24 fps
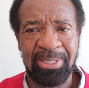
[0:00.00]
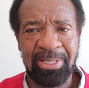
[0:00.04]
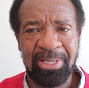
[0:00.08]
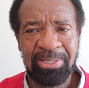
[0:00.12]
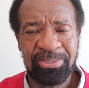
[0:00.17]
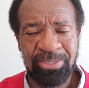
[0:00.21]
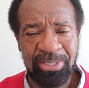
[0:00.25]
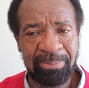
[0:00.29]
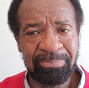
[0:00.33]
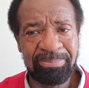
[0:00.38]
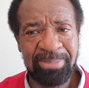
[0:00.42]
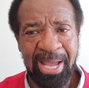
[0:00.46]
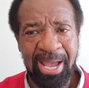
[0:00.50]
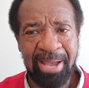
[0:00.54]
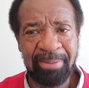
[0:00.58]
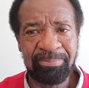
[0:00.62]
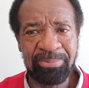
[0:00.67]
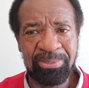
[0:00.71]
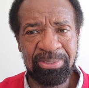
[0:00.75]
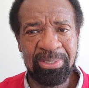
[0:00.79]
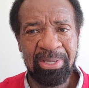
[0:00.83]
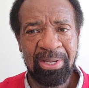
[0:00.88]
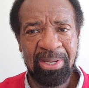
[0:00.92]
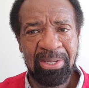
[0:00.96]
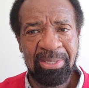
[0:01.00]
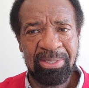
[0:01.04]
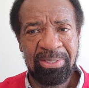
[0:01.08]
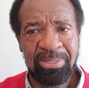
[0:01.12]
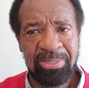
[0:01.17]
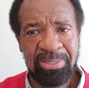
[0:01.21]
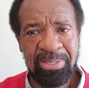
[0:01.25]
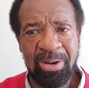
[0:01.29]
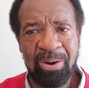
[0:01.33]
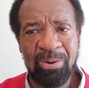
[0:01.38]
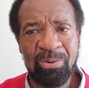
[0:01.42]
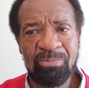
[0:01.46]
Sometimes
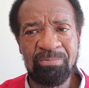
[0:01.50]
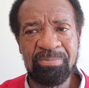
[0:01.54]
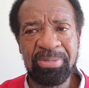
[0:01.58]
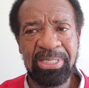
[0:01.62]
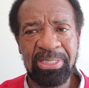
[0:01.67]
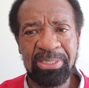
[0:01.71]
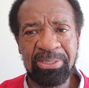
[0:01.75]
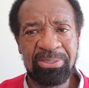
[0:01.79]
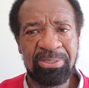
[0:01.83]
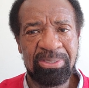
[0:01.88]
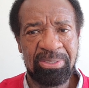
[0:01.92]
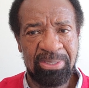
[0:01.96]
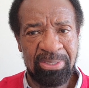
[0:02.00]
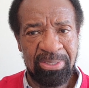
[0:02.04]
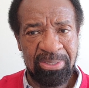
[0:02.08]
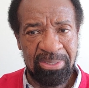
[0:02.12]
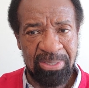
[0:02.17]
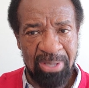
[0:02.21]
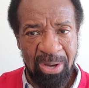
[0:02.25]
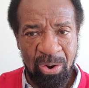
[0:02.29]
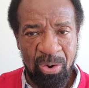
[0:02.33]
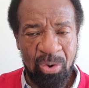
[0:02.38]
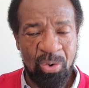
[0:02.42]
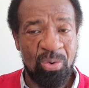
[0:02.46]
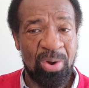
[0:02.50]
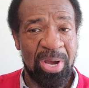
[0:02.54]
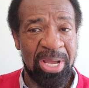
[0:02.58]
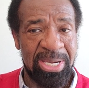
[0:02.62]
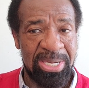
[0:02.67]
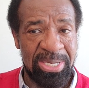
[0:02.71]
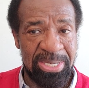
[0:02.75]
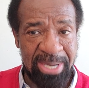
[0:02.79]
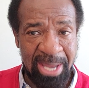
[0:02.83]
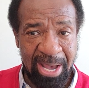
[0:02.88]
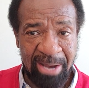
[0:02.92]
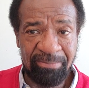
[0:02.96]
no means no
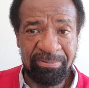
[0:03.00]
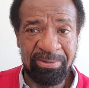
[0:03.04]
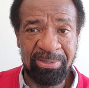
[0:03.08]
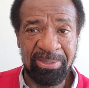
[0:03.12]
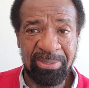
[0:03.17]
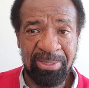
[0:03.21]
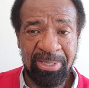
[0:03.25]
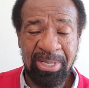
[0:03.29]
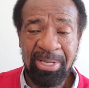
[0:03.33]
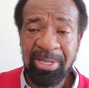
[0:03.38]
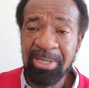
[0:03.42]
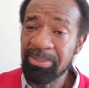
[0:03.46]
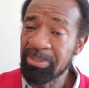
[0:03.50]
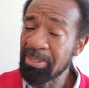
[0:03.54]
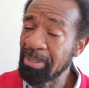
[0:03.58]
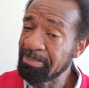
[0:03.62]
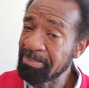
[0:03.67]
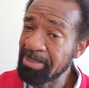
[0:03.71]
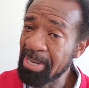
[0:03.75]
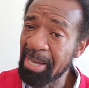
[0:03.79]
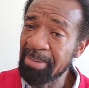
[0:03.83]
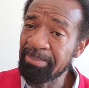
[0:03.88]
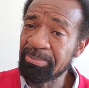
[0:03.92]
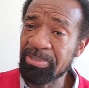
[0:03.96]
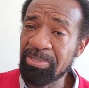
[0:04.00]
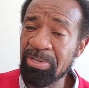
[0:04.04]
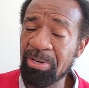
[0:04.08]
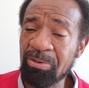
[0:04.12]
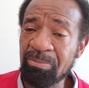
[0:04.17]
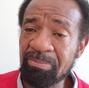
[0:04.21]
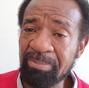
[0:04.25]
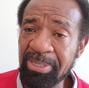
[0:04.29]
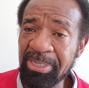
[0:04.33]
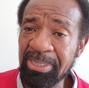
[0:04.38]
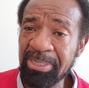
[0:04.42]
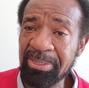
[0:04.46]
and never. Sometimes no
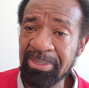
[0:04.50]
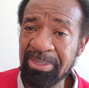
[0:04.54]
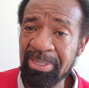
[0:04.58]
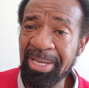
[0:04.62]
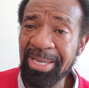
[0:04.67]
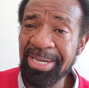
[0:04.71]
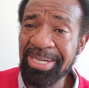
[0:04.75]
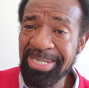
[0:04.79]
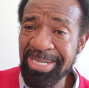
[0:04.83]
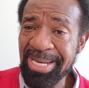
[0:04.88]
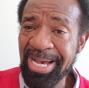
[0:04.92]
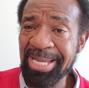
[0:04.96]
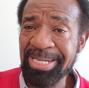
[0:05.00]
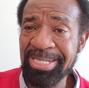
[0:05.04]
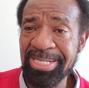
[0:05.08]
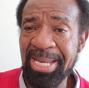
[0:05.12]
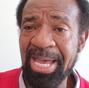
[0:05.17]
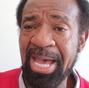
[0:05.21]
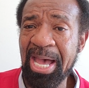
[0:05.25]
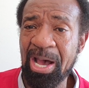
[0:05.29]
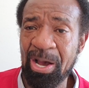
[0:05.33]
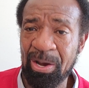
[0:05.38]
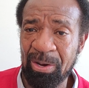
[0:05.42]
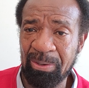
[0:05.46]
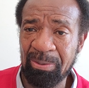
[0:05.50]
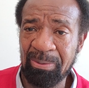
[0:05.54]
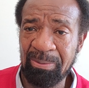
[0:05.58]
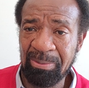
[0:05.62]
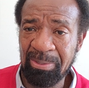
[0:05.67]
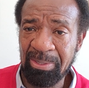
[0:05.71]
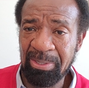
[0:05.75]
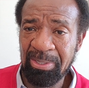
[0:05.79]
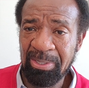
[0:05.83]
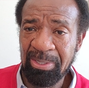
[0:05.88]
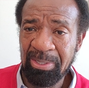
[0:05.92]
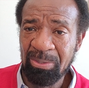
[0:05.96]
means not now.
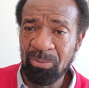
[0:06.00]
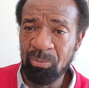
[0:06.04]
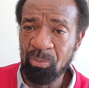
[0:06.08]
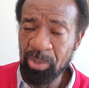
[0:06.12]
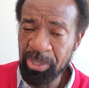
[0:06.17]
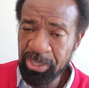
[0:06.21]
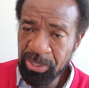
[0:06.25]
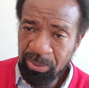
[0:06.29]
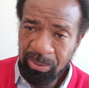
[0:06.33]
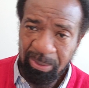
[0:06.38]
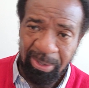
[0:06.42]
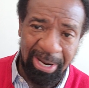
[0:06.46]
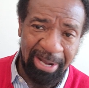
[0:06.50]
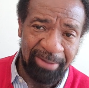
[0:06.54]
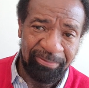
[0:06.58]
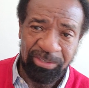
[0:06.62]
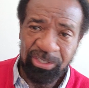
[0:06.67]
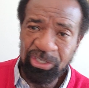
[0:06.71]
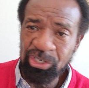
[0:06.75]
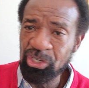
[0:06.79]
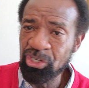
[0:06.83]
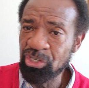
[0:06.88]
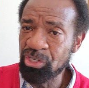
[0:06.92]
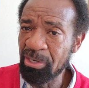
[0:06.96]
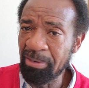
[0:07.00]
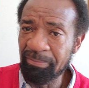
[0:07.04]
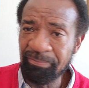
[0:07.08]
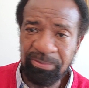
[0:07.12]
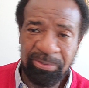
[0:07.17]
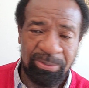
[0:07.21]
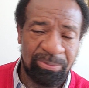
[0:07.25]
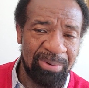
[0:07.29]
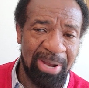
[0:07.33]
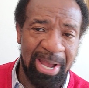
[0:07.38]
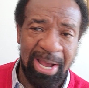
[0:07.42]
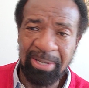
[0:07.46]
What are you going to have to shift
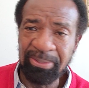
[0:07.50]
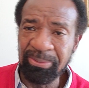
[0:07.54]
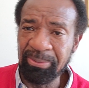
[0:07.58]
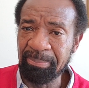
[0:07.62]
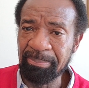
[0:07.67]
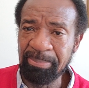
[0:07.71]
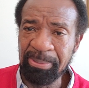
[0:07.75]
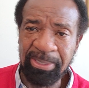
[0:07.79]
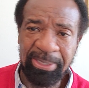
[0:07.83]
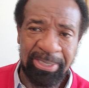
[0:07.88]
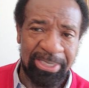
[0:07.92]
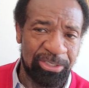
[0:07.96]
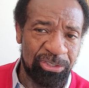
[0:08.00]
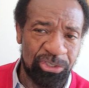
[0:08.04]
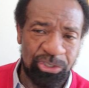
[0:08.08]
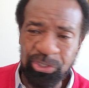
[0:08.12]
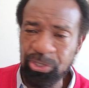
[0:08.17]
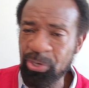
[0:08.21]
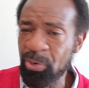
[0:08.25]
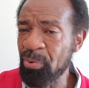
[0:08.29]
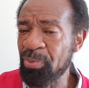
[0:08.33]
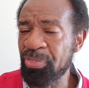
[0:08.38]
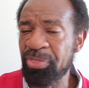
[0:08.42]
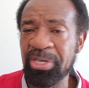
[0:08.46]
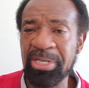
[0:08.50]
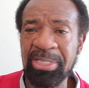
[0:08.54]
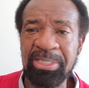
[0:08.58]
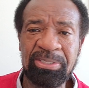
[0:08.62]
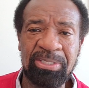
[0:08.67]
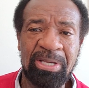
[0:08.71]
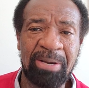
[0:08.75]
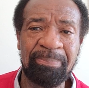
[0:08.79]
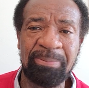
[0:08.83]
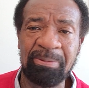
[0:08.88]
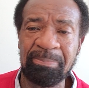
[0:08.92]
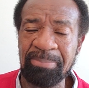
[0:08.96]
around a bit and stir things
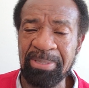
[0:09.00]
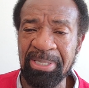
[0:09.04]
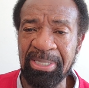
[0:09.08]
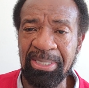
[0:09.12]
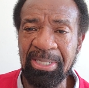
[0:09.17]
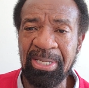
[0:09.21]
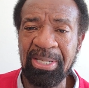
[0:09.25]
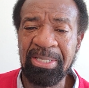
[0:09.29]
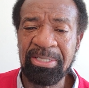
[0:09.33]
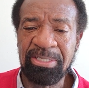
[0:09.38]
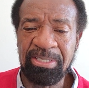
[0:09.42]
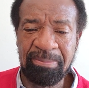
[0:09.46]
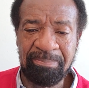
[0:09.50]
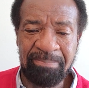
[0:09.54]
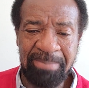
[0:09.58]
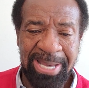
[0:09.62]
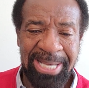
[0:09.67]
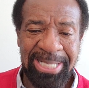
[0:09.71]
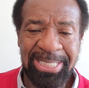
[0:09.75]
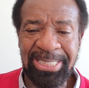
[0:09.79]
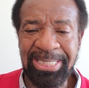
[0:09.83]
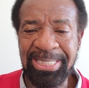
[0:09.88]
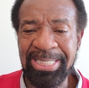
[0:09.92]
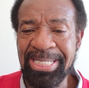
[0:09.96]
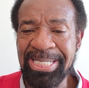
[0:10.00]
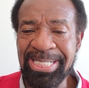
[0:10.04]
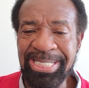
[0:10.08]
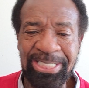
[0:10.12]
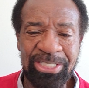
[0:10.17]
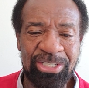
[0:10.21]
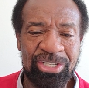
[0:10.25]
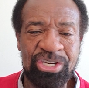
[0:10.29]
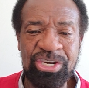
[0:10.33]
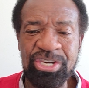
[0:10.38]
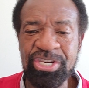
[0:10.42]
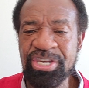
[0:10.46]
up a bit to make
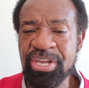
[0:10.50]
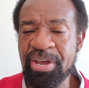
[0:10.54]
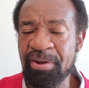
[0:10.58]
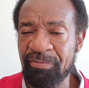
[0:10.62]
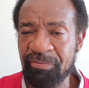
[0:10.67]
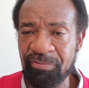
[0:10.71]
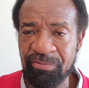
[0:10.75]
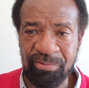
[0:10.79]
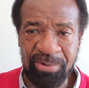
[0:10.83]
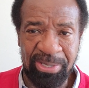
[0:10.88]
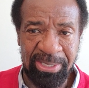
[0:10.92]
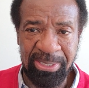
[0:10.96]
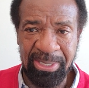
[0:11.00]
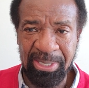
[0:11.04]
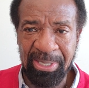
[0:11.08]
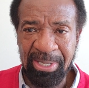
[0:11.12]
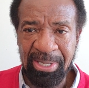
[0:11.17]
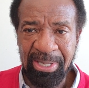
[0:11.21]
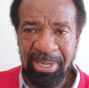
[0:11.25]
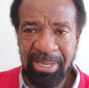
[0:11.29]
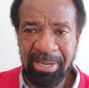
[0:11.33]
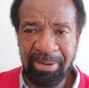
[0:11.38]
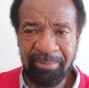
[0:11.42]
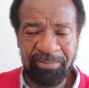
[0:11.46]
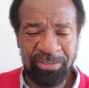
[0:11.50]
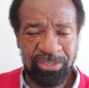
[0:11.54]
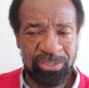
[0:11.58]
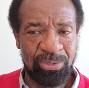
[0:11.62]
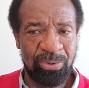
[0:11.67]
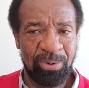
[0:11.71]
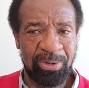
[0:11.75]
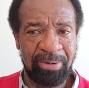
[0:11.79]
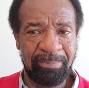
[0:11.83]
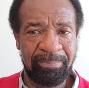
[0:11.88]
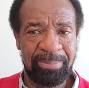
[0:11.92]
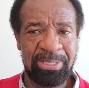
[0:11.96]
things different? And if it's
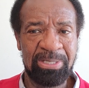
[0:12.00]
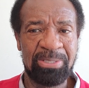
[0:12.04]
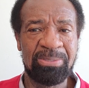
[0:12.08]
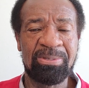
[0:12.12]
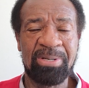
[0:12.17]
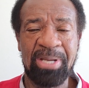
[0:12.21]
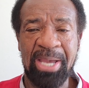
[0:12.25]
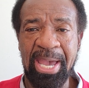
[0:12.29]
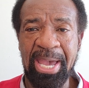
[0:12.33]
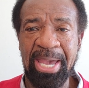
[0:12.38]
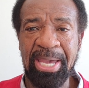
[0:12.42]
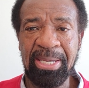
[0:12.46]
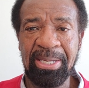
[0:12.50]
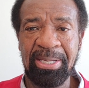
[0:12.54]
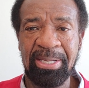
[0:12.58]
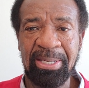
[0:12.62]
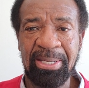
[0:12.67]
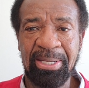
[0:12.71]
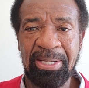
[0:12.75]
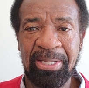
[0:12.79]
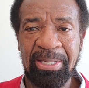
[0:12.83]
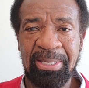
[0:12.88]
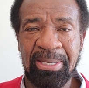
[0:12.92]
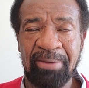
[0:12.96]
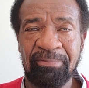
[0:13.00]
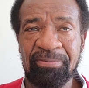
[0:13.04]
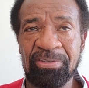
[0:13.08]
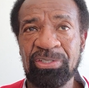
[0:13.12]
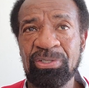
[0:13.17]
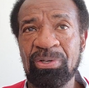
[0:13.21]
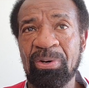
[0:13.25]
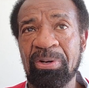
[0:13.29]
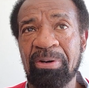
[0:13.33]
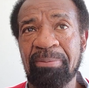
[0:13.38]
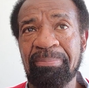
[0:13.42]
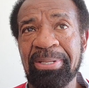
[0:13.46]
going to be okay, if it's
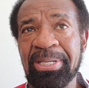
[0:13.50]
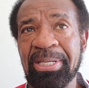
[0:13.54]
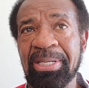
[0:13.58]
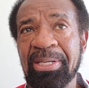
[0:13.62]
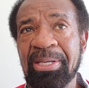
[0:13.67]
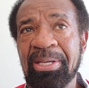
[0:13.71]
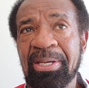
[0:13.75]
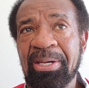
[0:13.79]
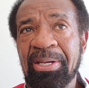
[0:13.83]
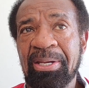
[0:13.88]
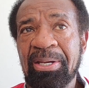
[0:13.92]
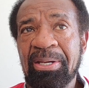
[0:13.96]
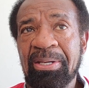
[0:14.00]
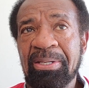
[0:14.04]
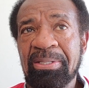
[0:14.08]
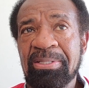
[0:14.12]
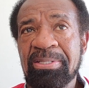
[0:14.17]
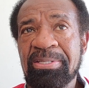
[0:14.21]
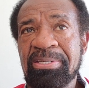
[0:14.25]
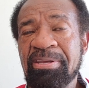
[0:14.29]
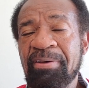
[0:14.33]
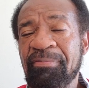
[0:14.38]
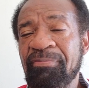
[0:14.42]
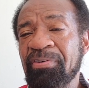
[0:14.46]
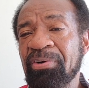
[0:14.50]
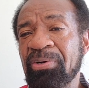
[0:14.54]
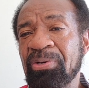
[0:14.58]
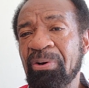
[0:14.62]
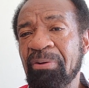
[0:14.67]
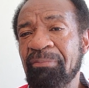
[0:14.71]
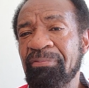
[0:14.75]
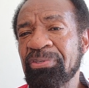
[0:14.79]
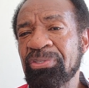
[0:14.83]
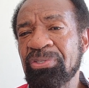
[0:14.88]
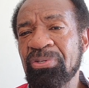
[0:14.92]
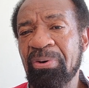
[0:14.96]
going to be
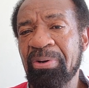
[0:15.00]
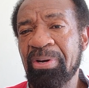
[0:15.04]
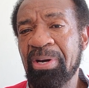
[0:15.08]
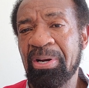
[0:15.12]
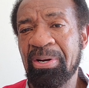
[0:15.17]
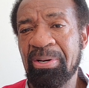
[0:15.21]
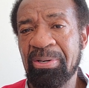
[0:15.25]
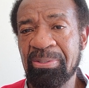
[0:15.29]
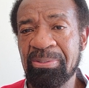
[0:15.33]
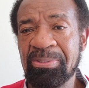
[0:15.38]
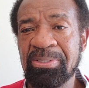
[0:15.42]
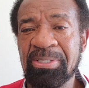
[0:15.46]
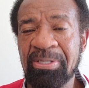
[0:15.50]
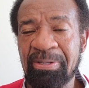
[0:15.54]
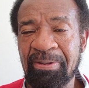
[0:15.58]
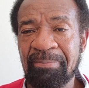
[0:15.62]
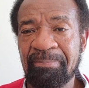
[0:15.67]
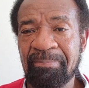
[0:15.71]
difficult, if it's going to hurt,